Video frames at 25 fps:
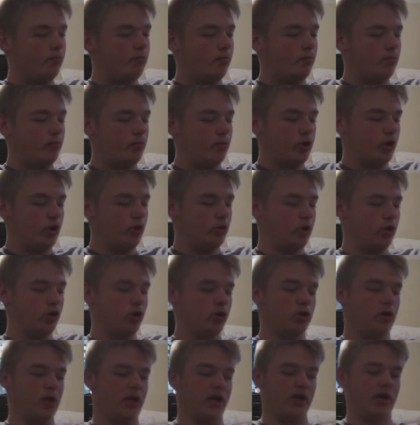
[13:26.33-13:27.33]
Don't look
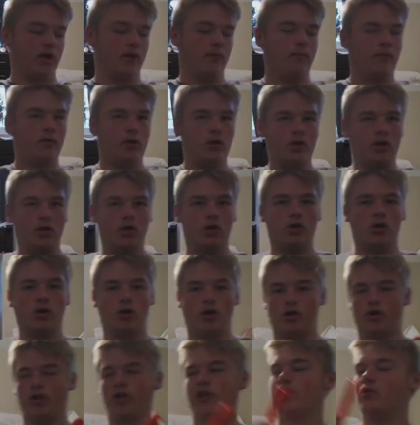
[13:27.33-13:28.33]
like it.
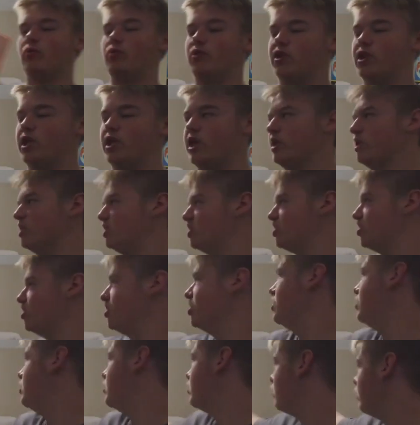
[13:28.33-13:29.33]
Only the one that
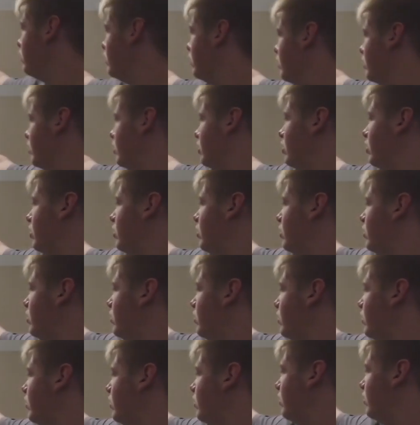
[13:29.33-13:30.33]
seats really
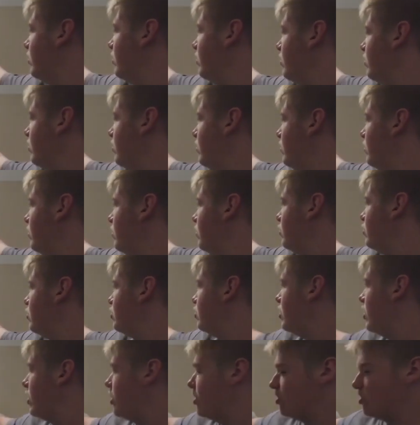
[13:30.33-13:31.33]
good
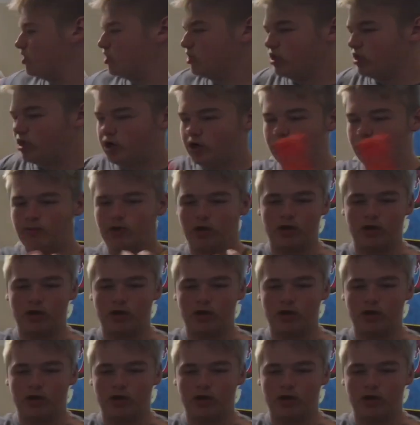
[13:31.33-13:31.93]
stays in there, but